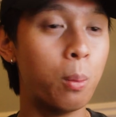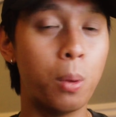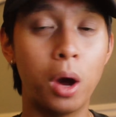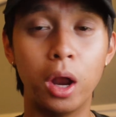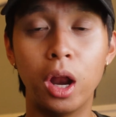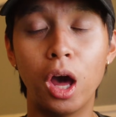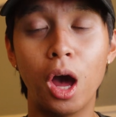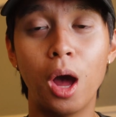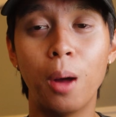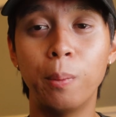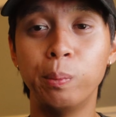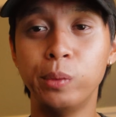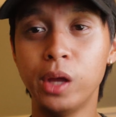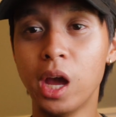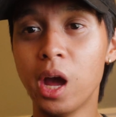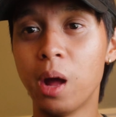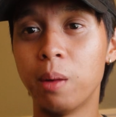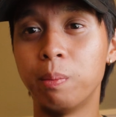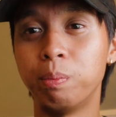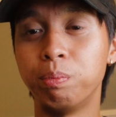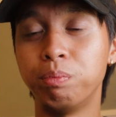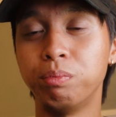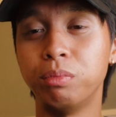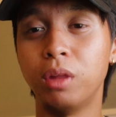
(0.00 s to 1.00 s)
But yeah,
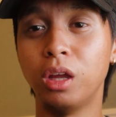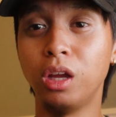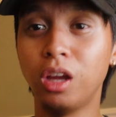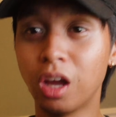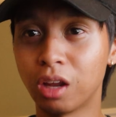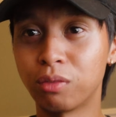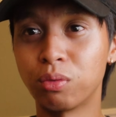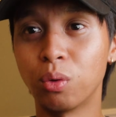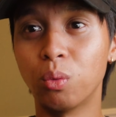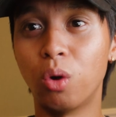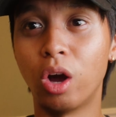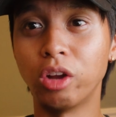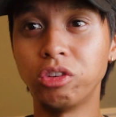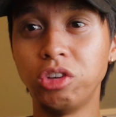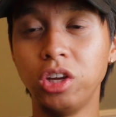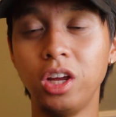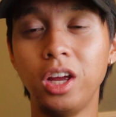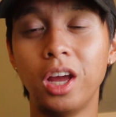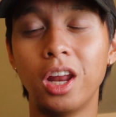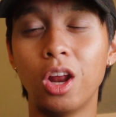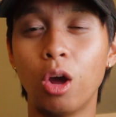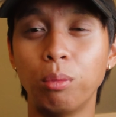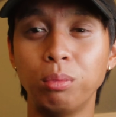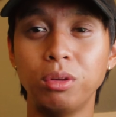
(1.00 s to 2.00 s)
thank you guys for watching
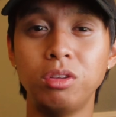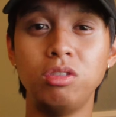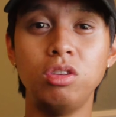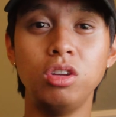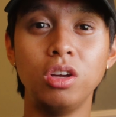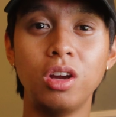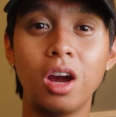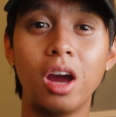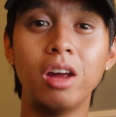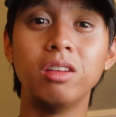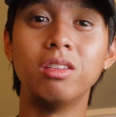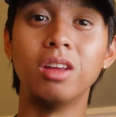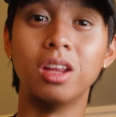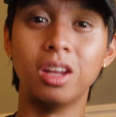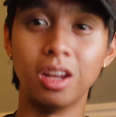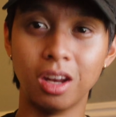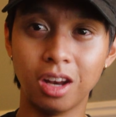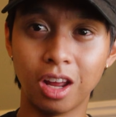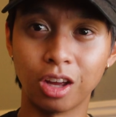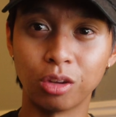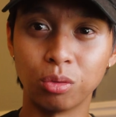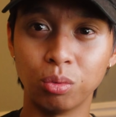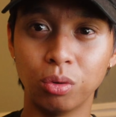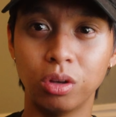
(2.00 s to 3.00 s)
and I hope to see you guys in the
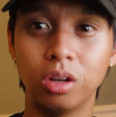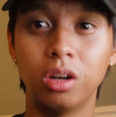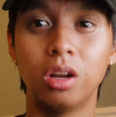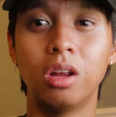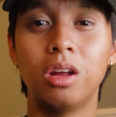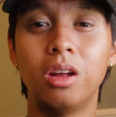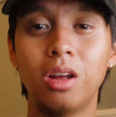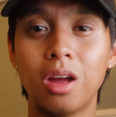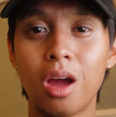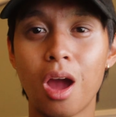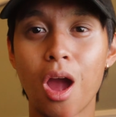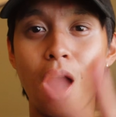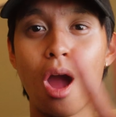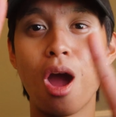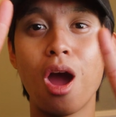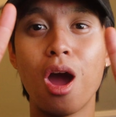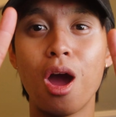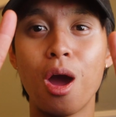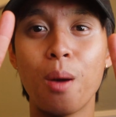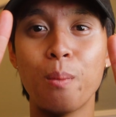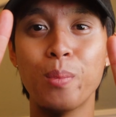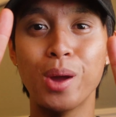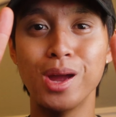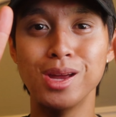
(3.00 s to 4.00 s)
next one.
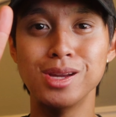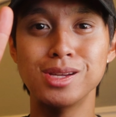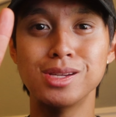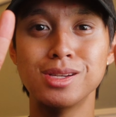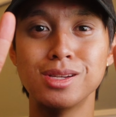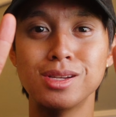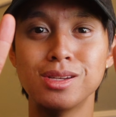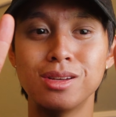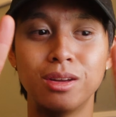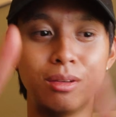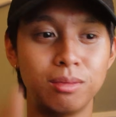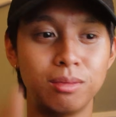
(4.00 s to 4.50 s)
Peace.